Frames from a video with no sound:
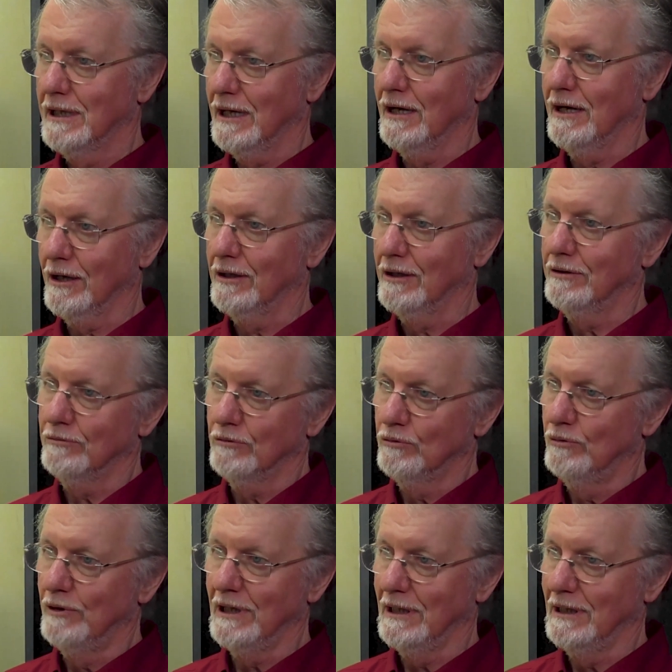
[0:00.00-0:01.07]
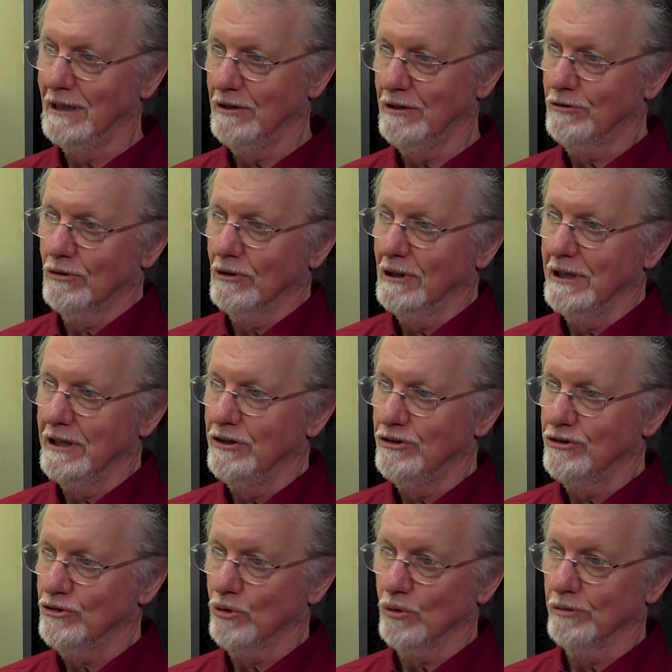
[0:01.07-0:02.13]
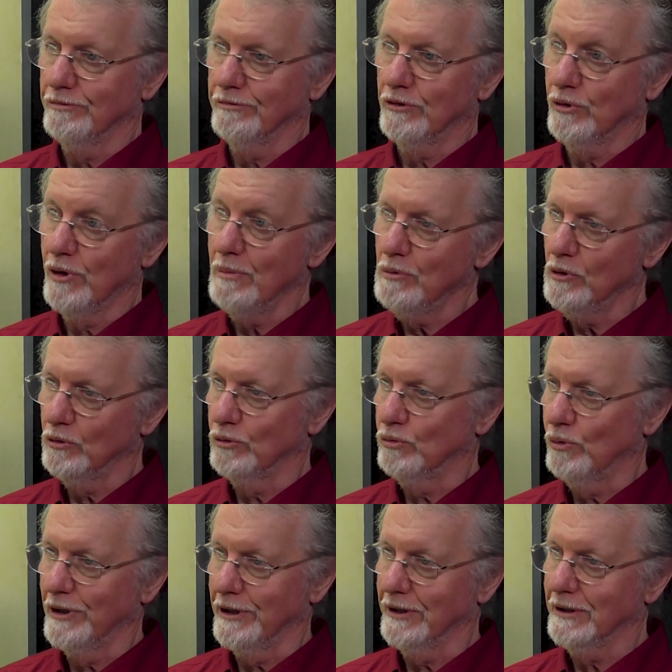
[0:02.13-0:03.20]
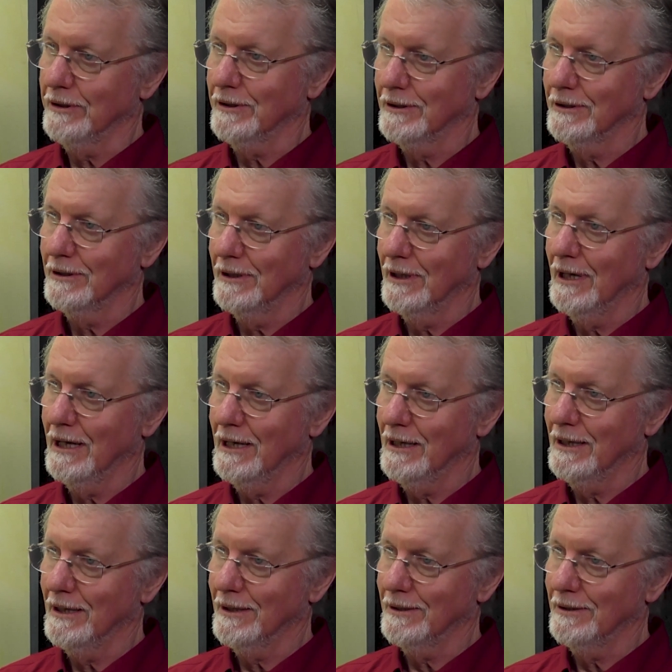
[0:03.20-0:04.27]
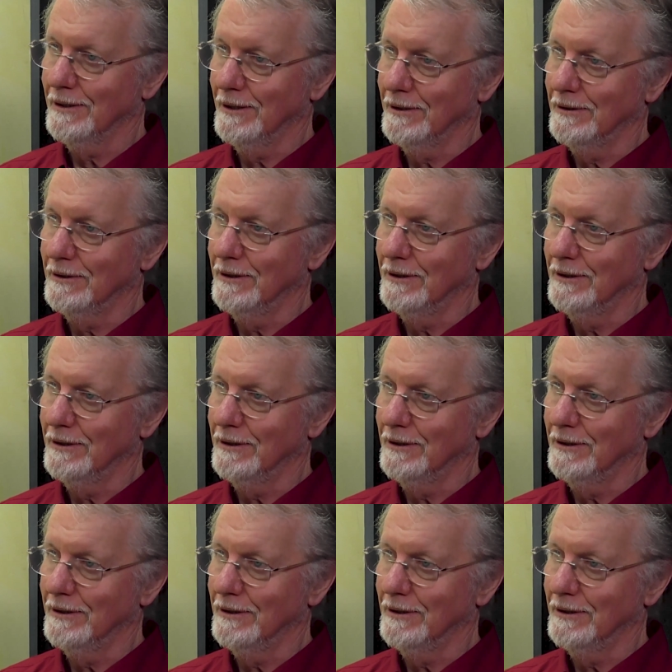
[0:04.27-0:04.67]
are literally sort of crippled with it mm. Uh, that